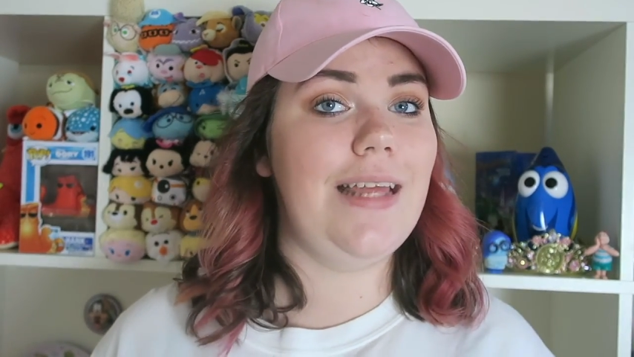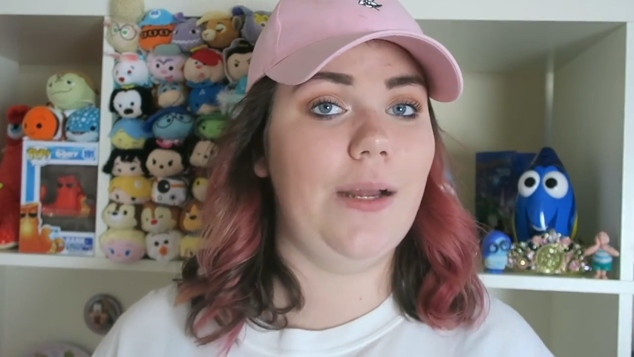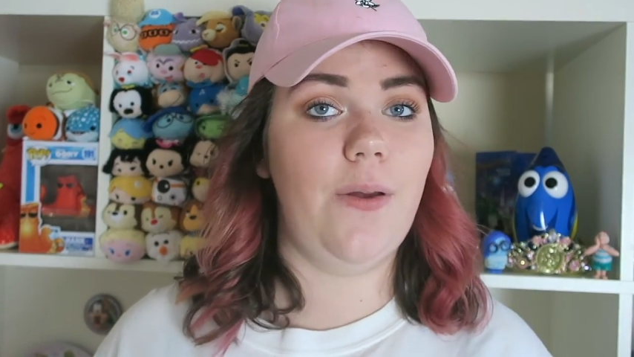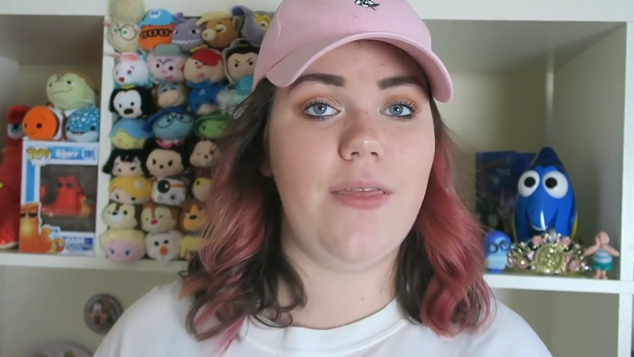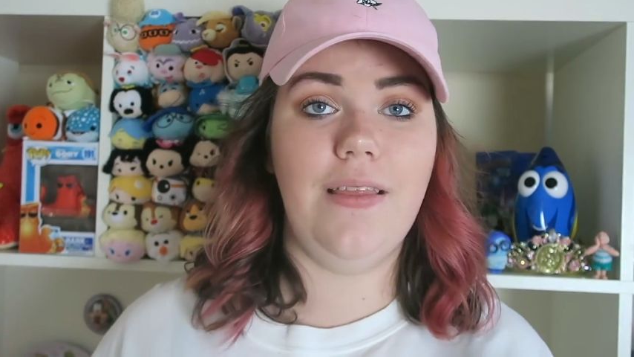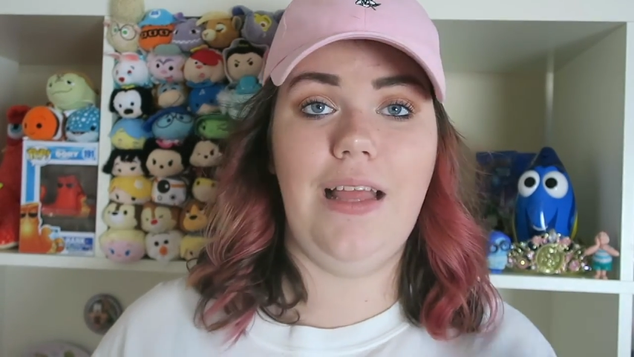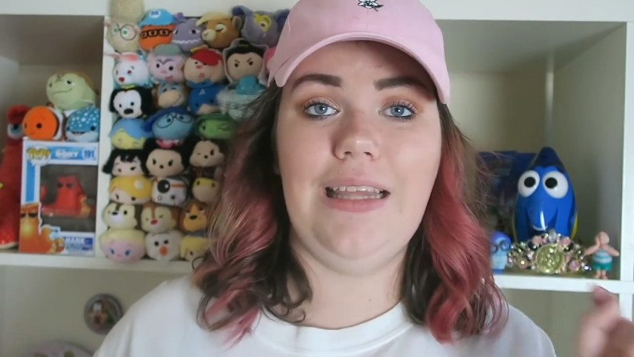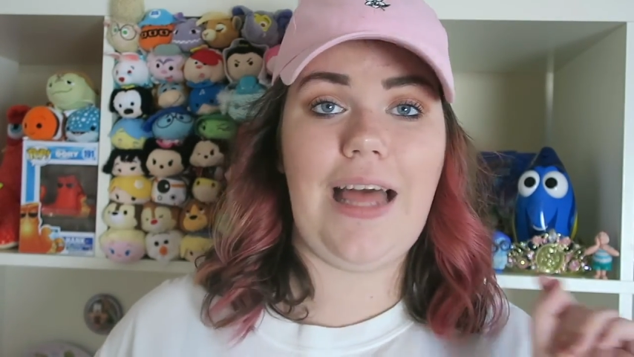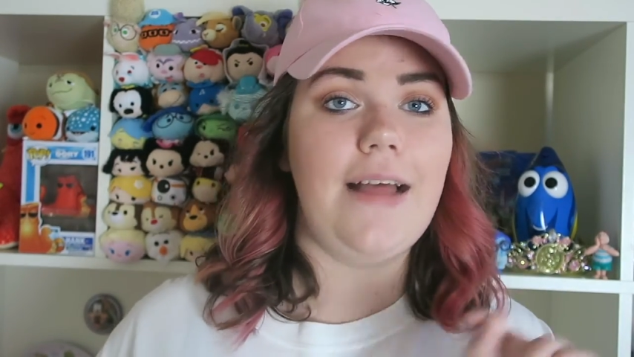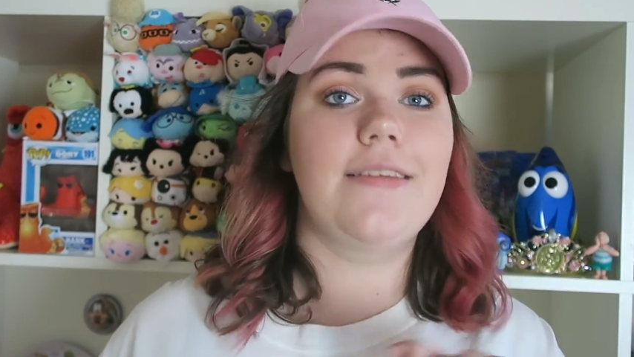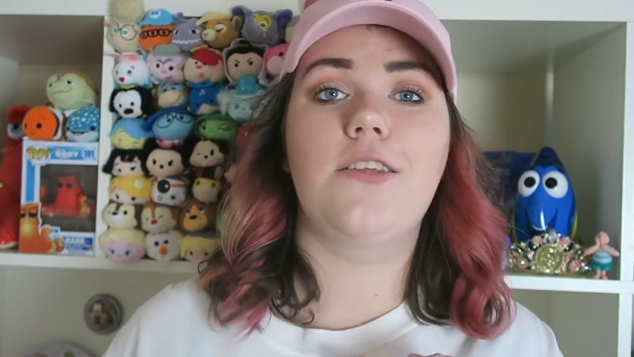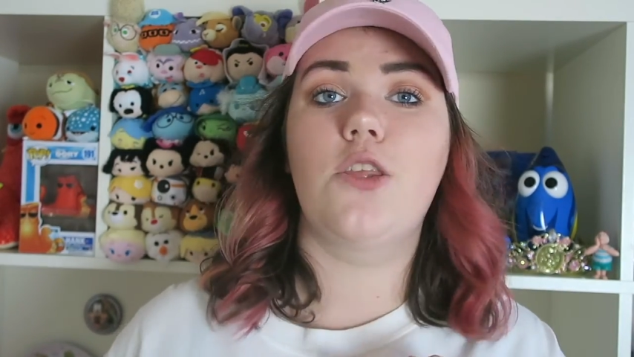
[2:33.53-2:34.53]
like within the
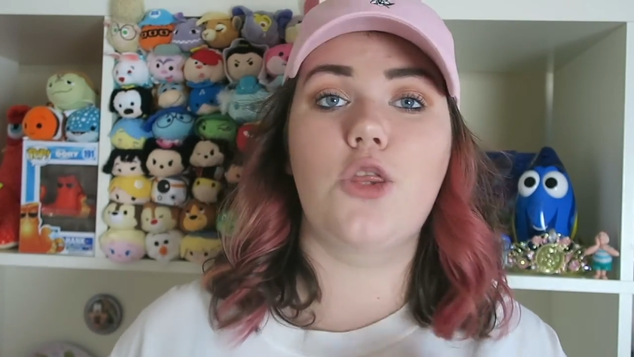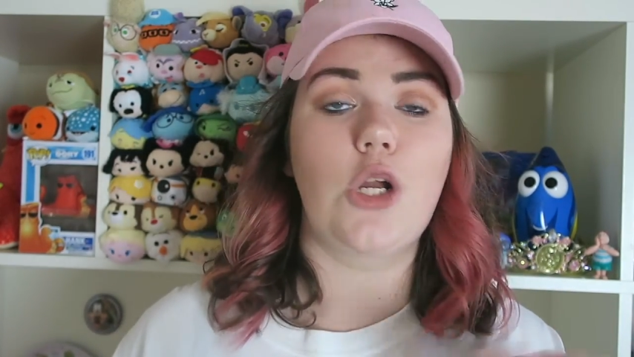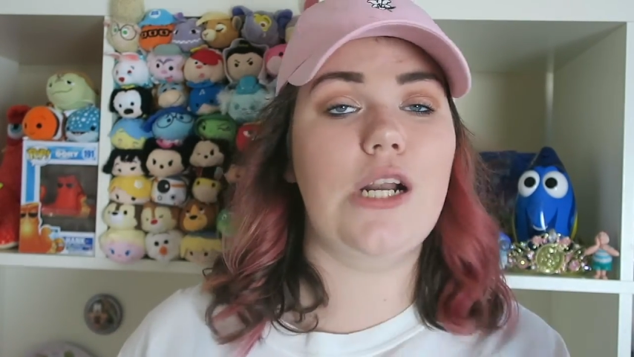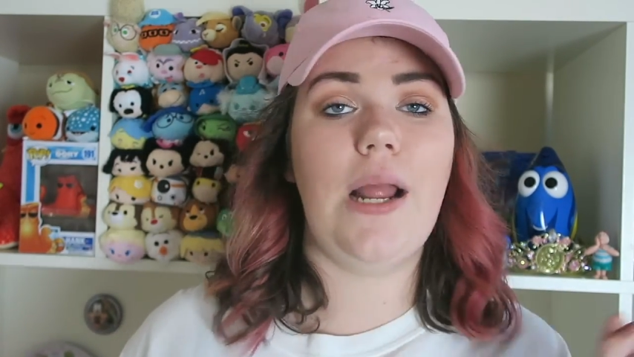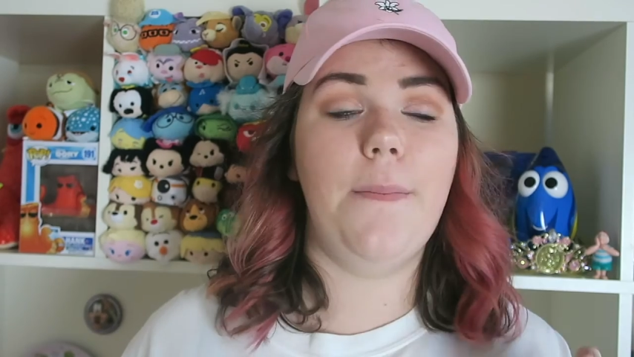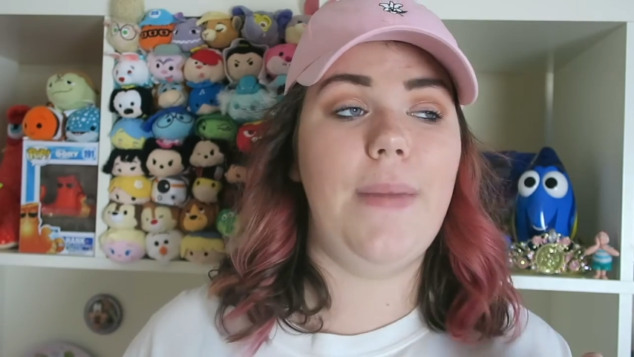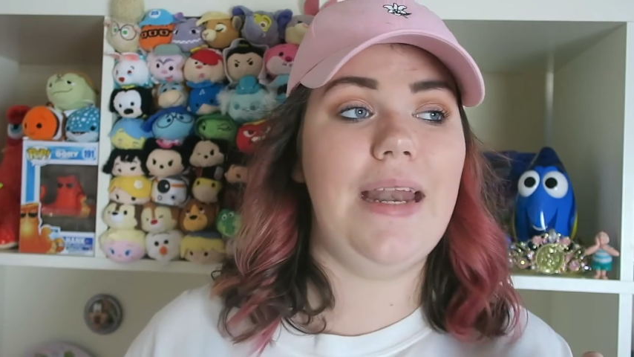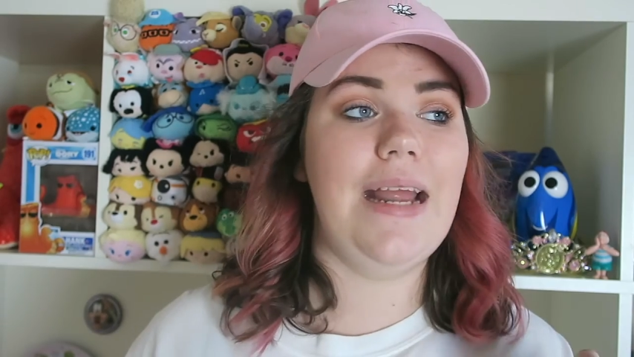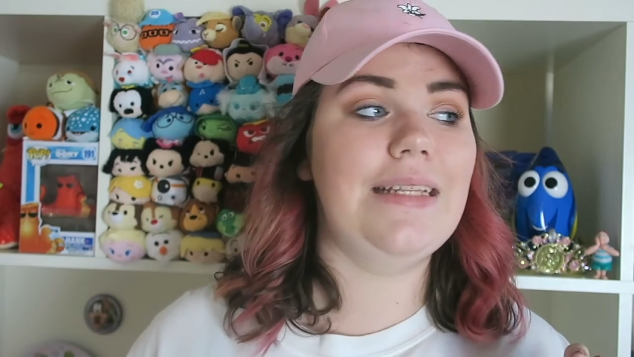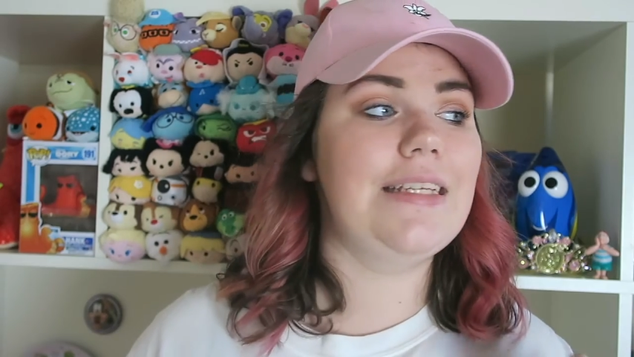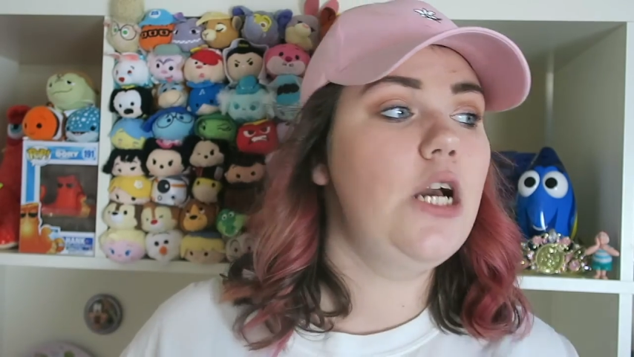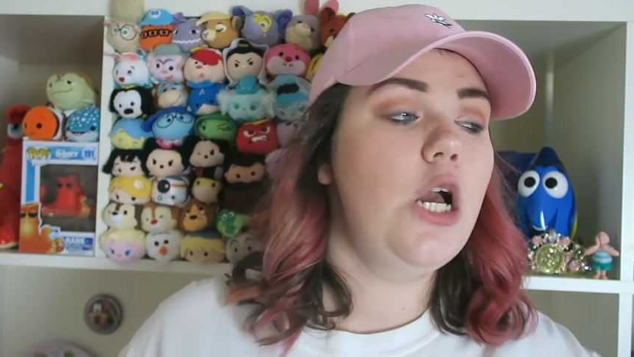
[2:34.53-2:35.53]
last 30 minutes,